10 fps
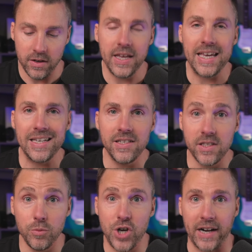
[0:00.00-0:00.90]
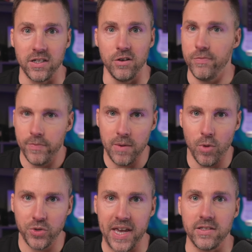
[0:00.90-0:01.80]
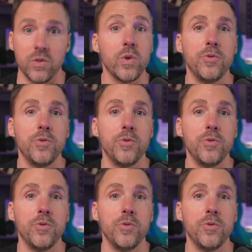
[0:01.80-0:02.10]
is subjective in most cases,